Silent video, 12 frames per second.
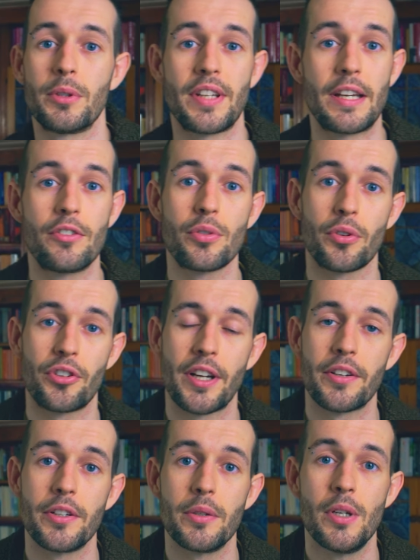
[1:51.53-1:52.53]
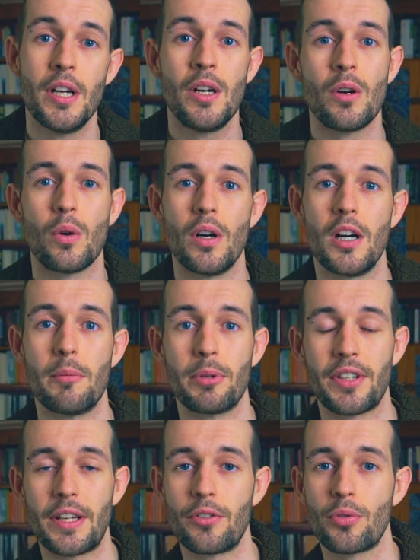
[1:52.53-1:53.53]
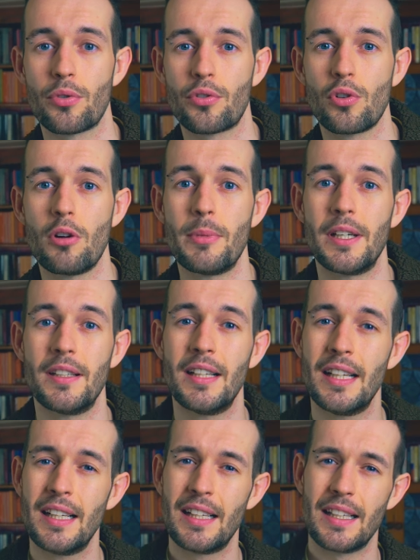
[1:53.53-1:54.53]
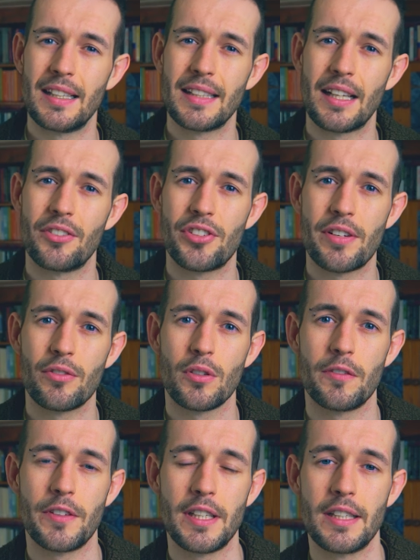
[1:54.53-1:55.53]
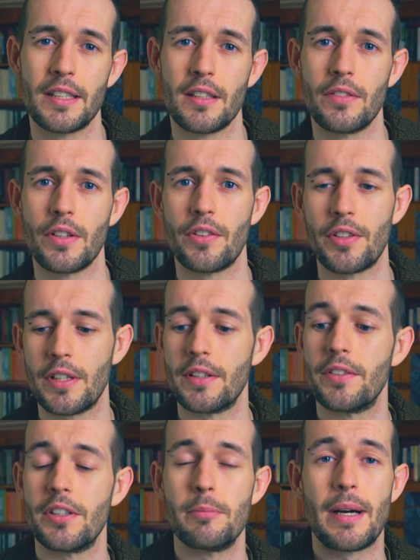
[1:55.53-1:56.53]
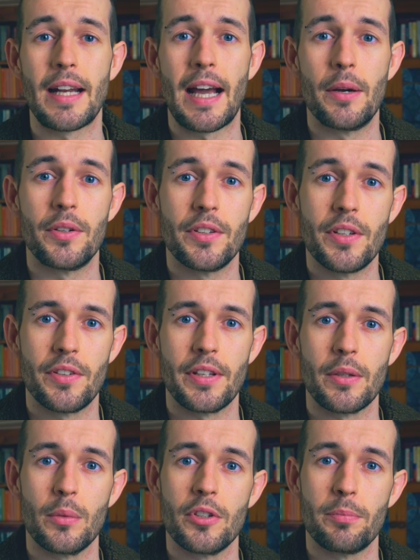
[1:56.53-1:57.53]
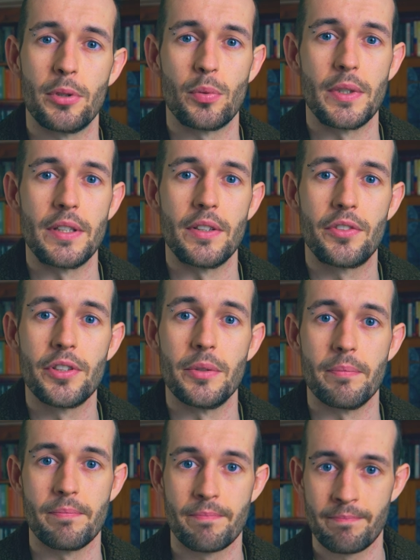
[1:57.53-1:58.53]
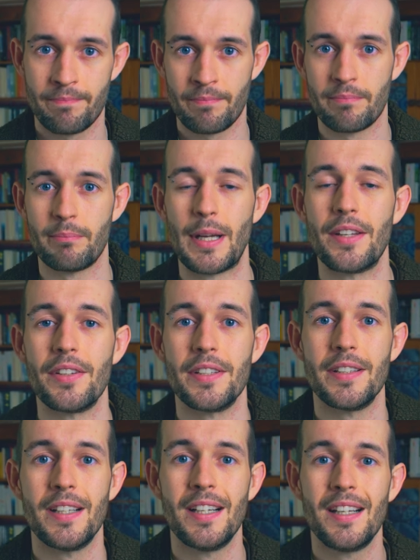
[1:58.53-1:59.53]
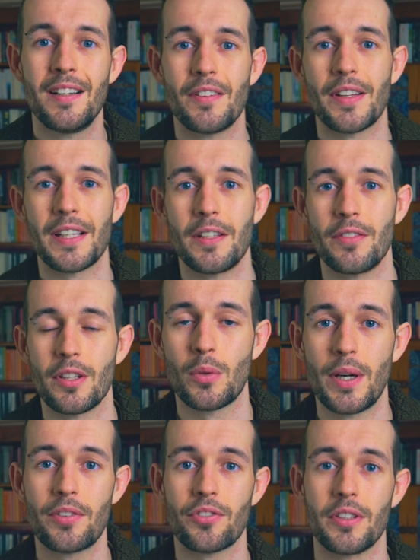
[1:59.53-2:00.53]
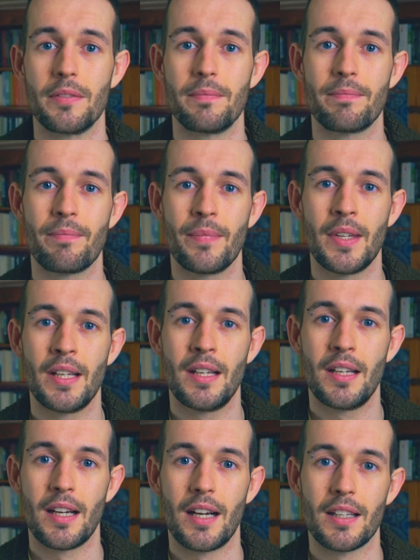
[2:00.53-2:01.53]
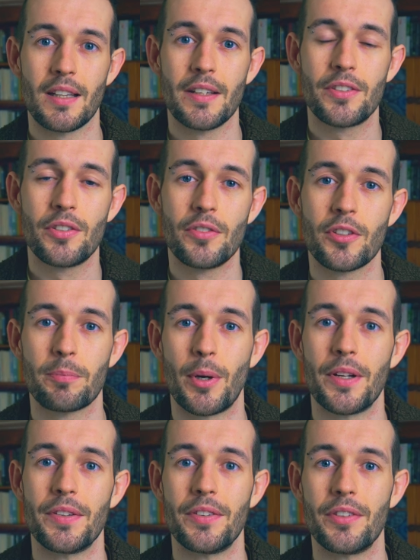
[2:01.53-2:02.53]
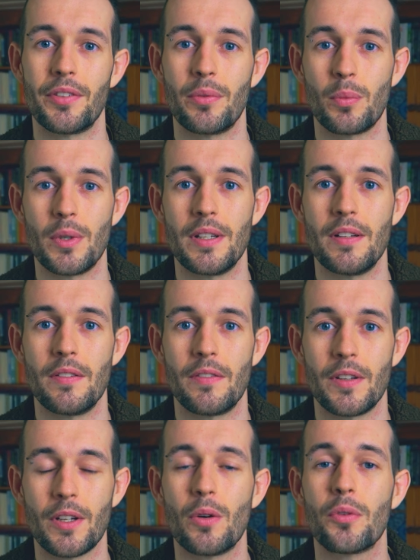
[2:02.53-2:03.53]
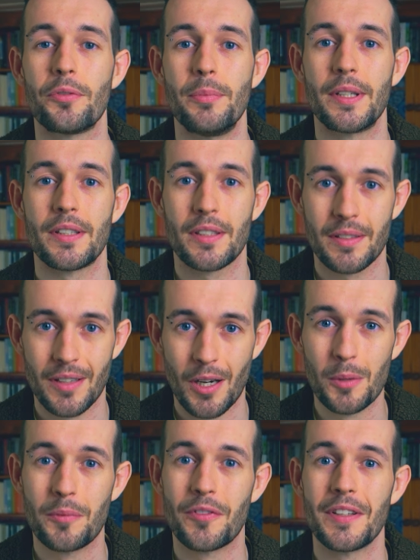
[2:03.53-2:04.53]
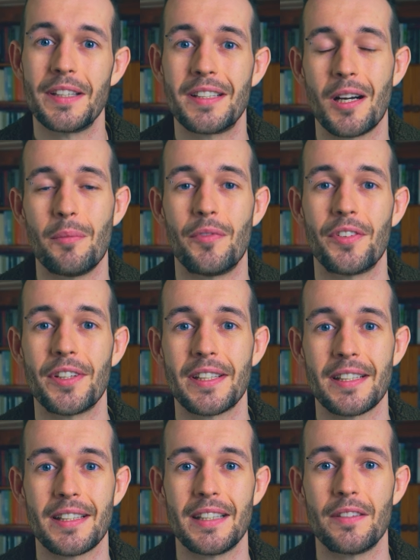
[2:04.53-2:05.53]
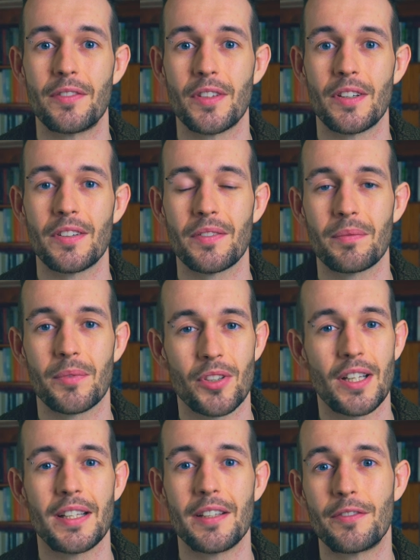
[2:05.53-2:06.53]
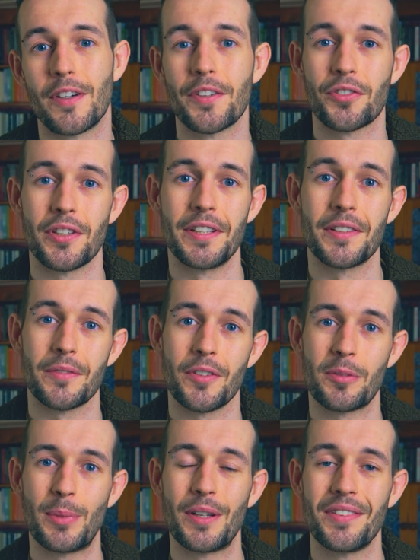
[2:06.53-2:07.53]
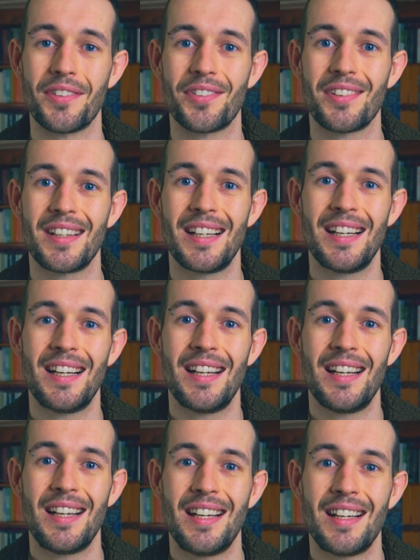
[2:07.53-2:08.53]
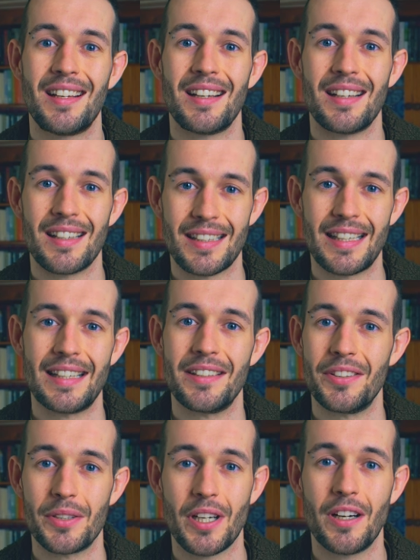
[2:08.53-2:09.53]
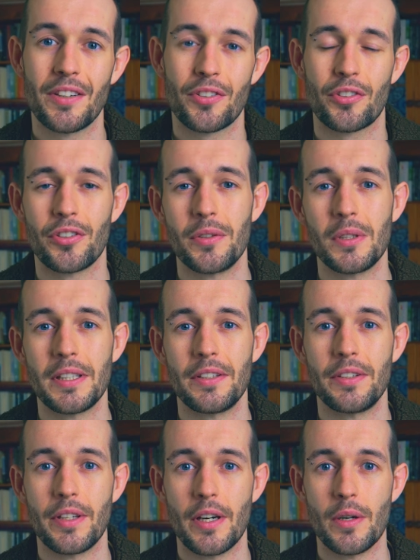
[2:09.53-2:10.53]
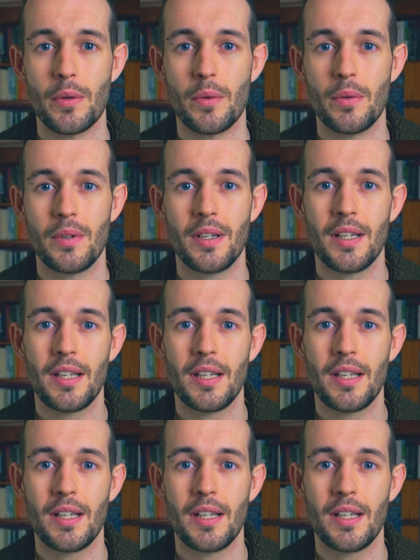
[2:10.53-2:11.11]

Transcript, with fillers: potential shadow or her potential trauma, and that general feeling of uncertainty about how to distinguish between the two. Mandy, thank you question. I'd like to respond with an ultimate, hopefully comforting, if not slightly frustrating response. Again, you can't truly know.